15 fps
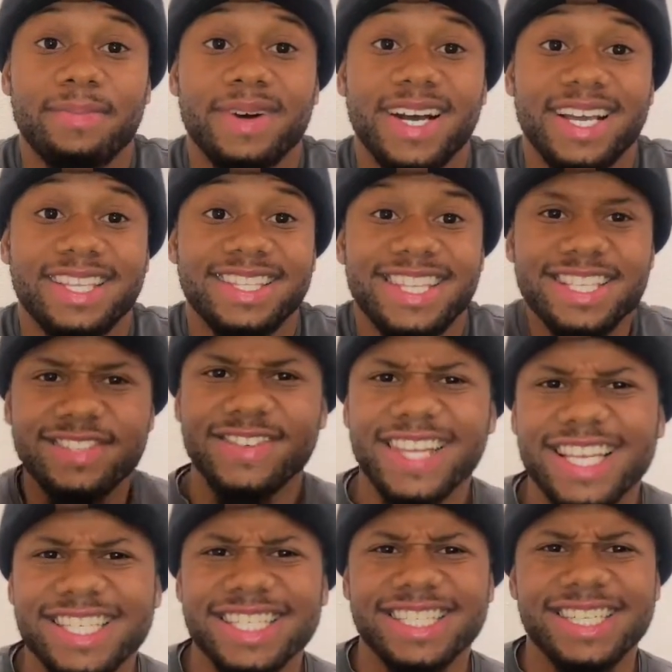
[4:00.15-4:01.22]
But this
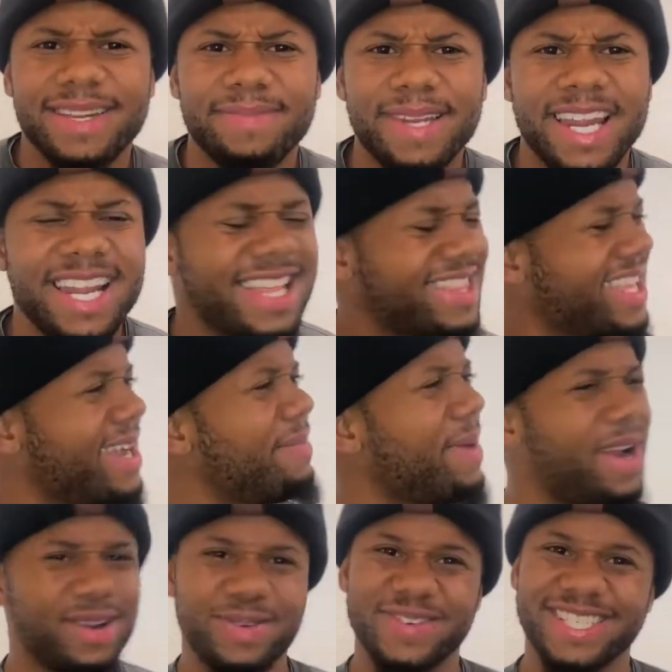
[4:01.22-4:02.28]
relationship, now that I think
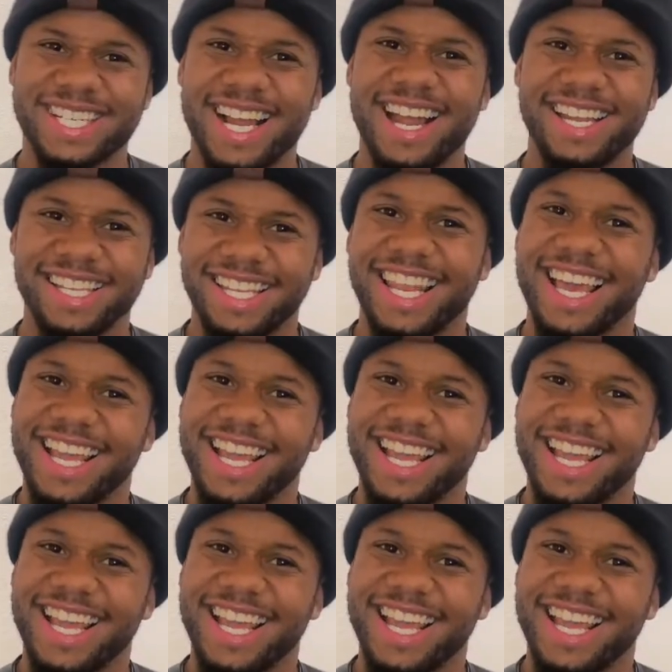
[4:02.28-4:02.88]
about it, was kind of a